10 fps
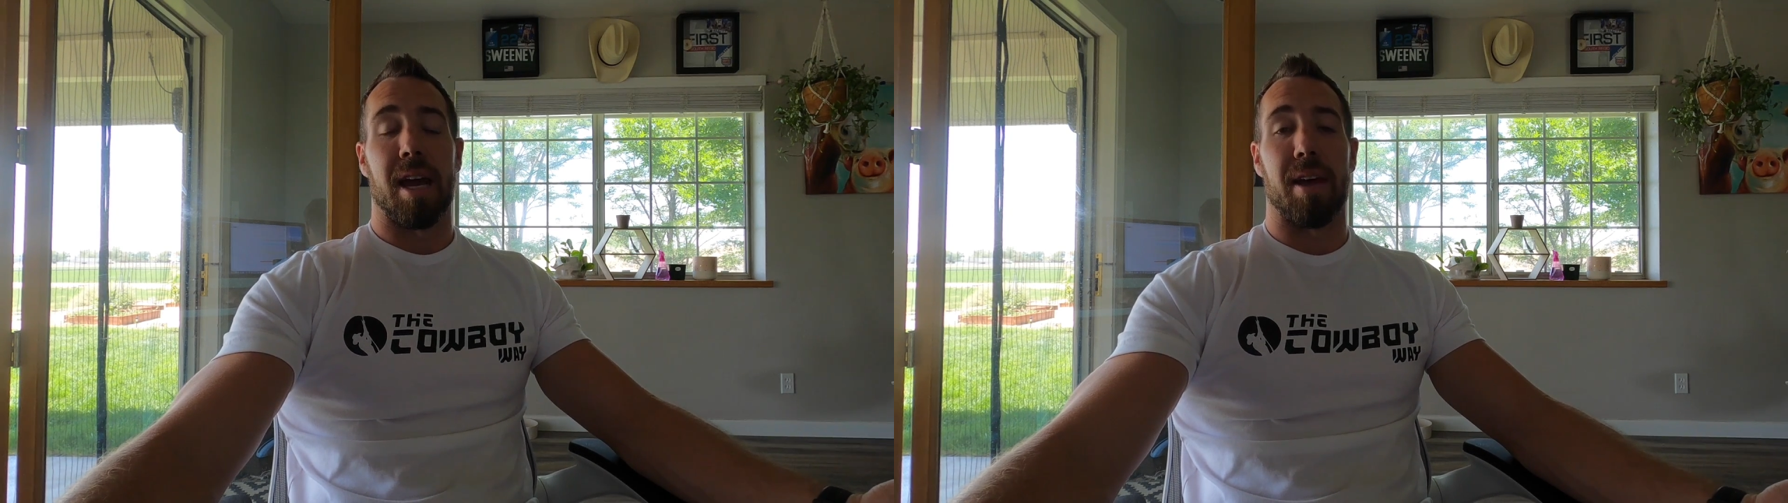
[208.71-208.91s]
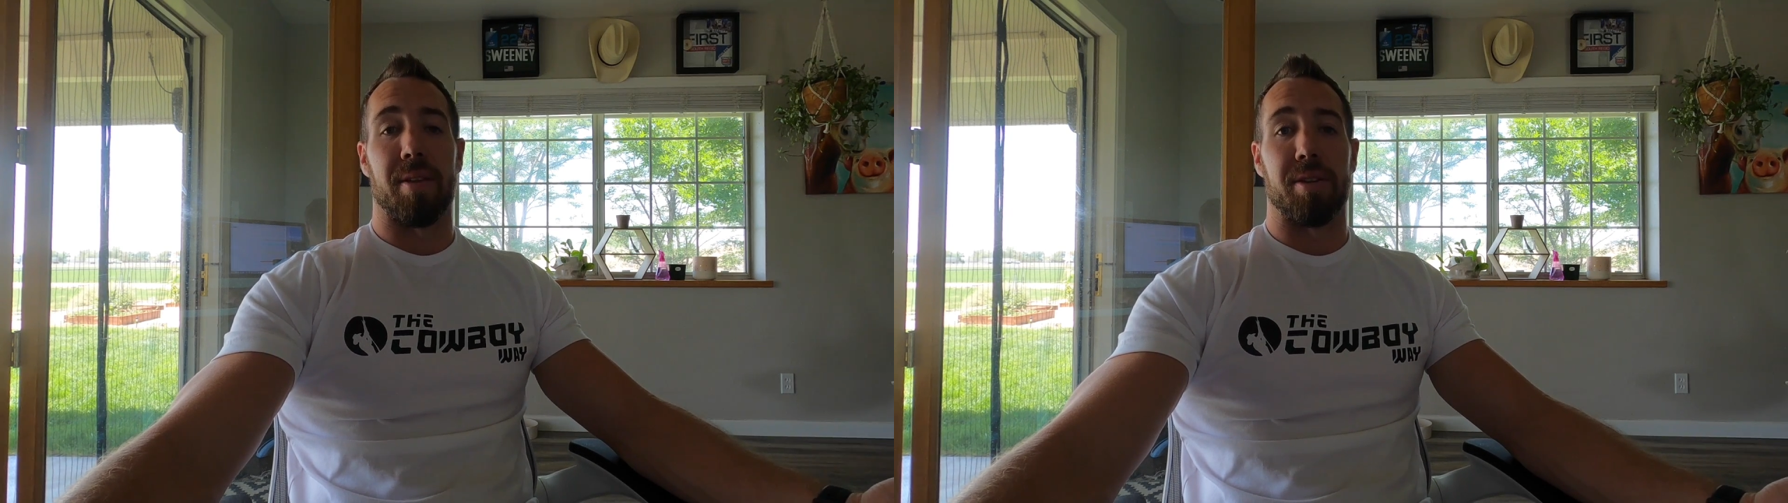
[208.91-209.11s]

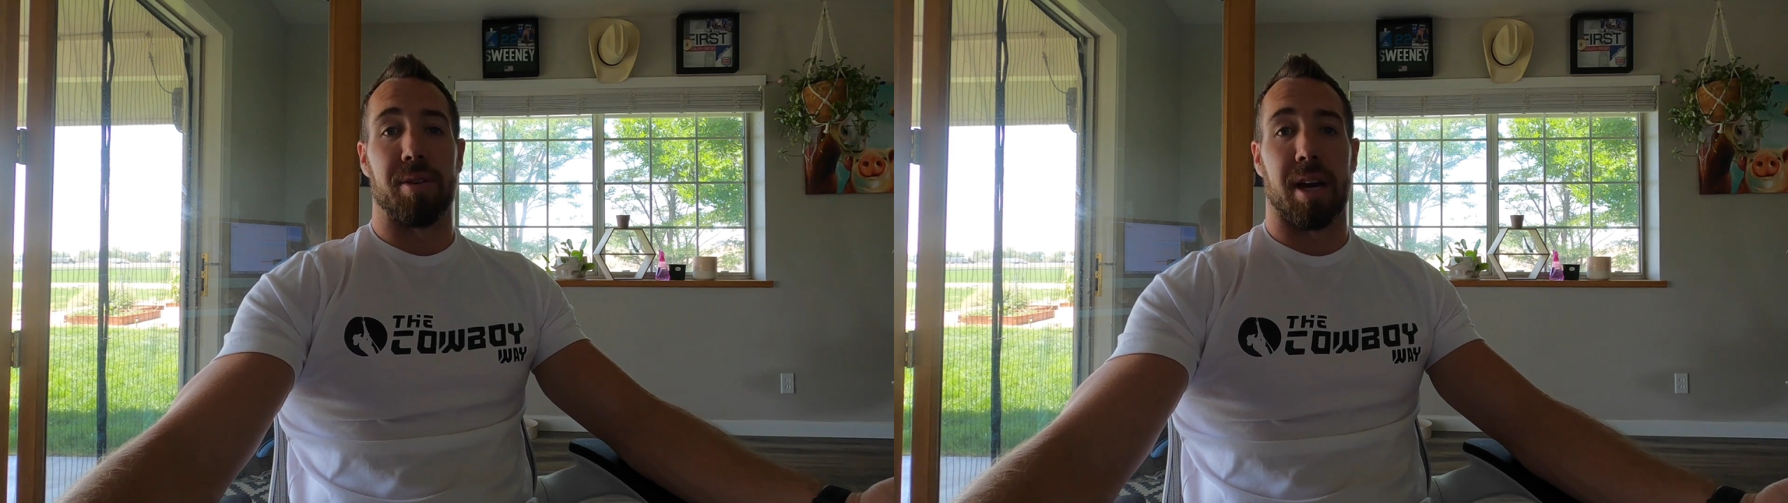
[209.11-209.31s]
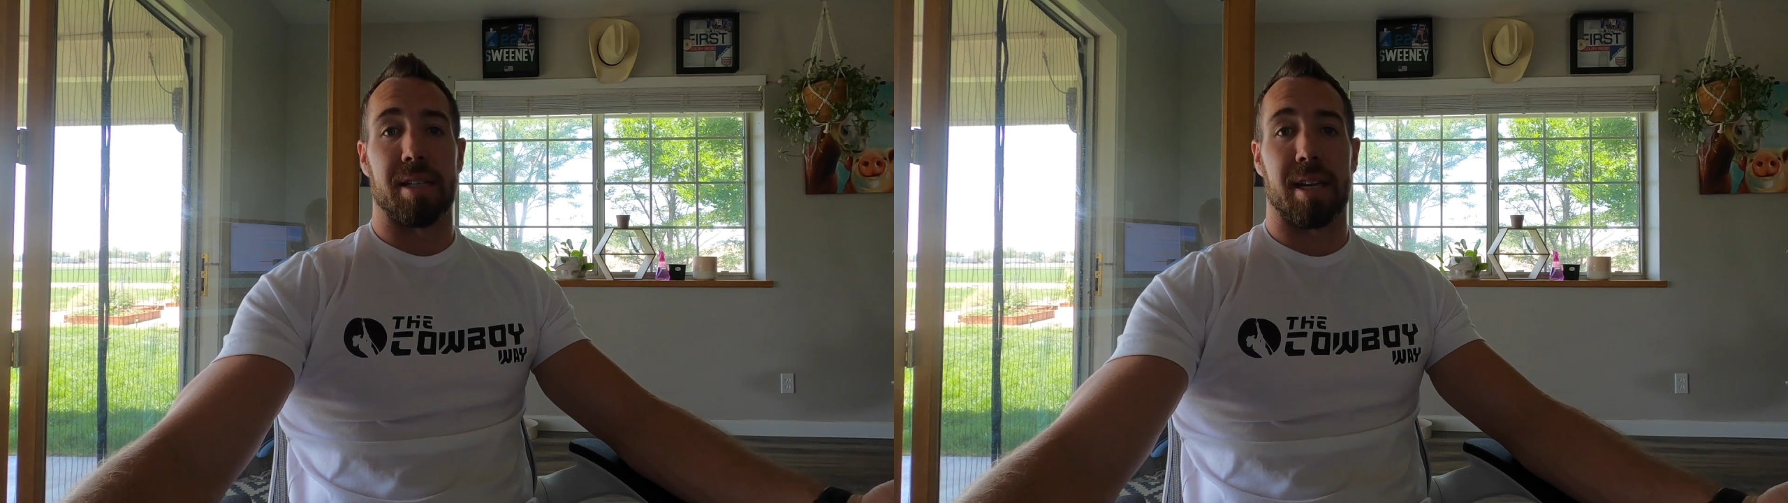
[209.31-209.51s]
and then you
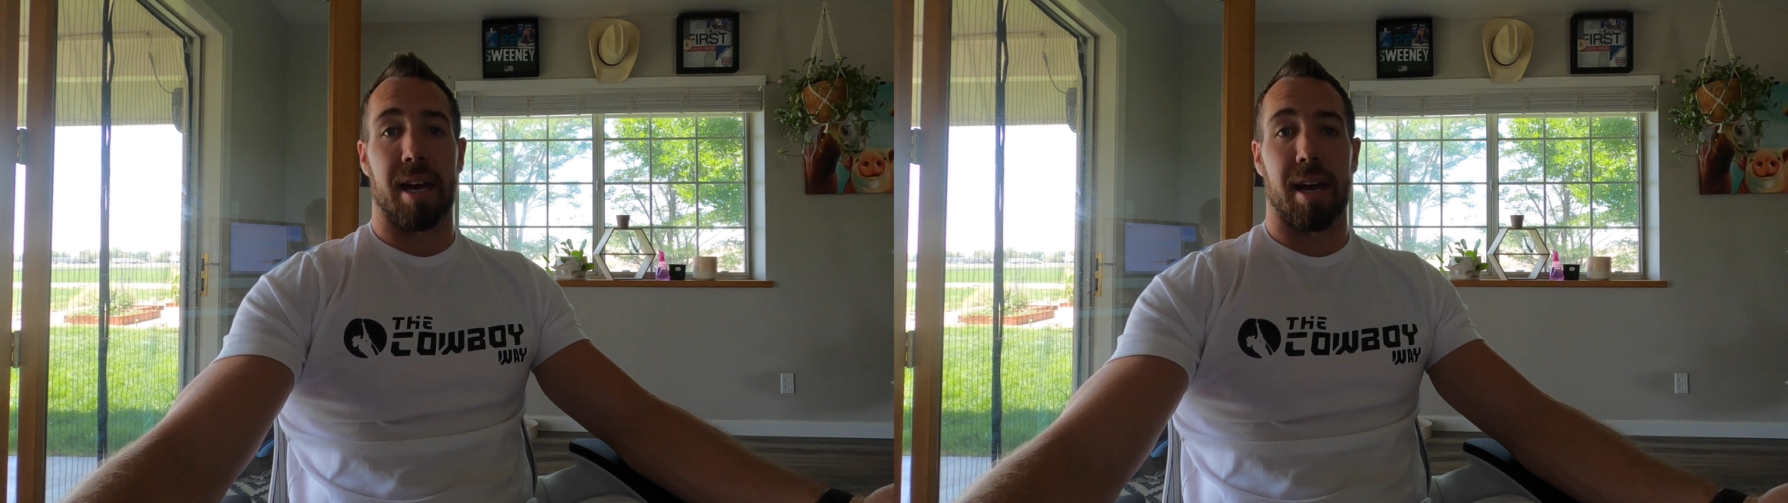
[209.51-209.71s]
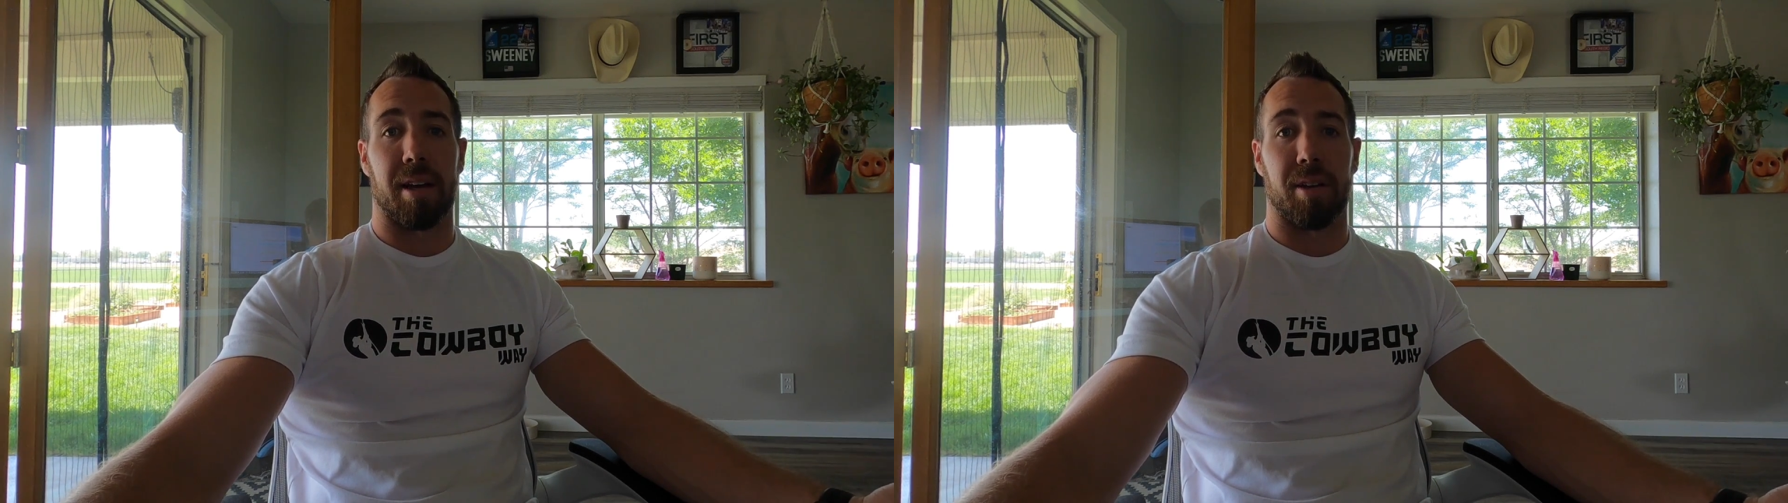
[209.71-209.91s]
guys
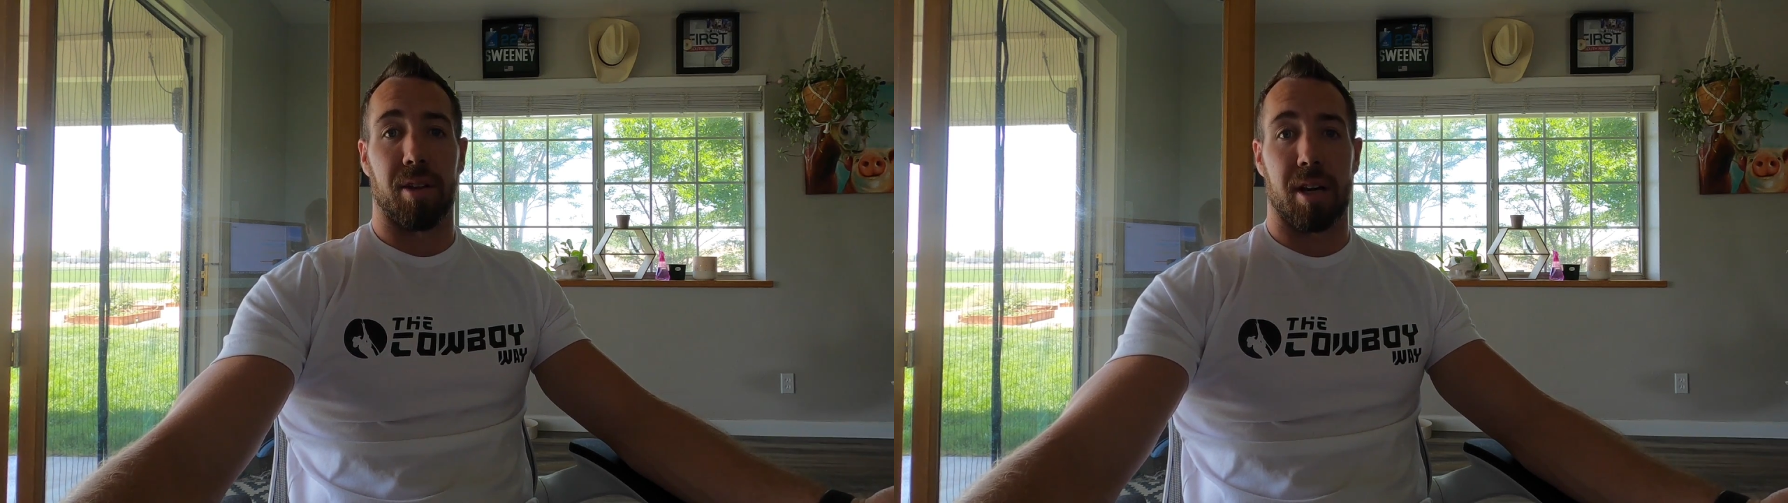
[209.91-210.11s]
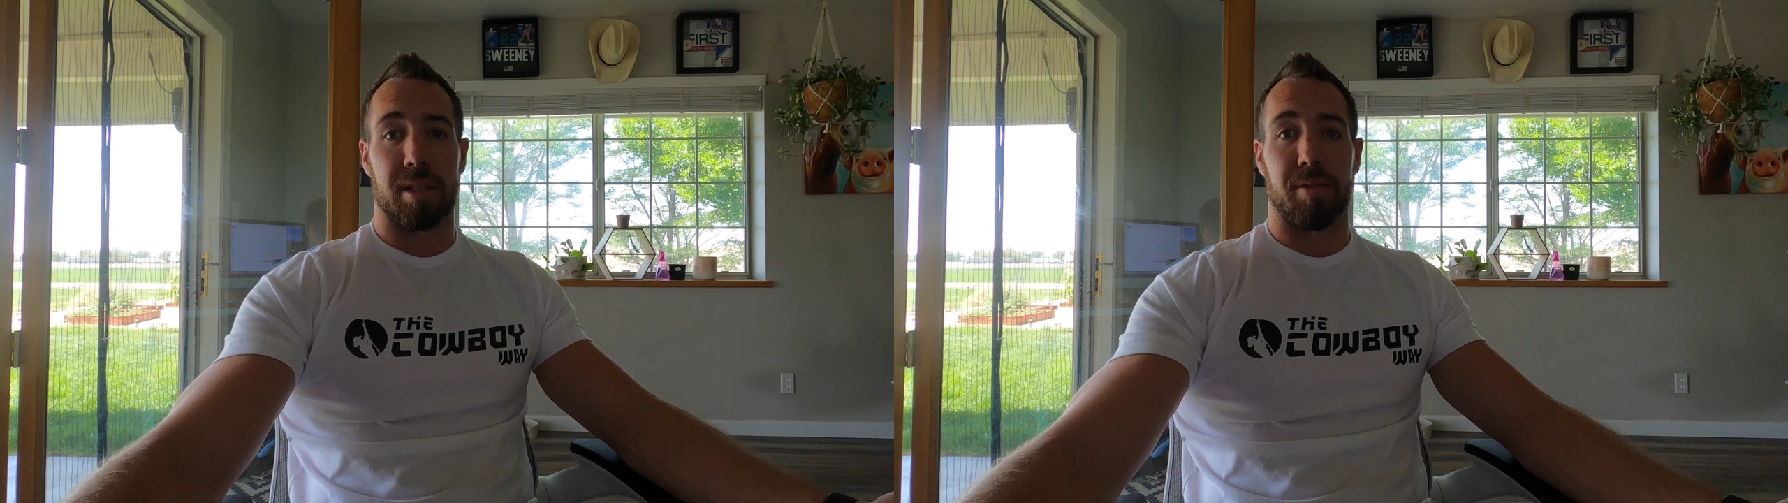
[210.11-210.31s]
had lots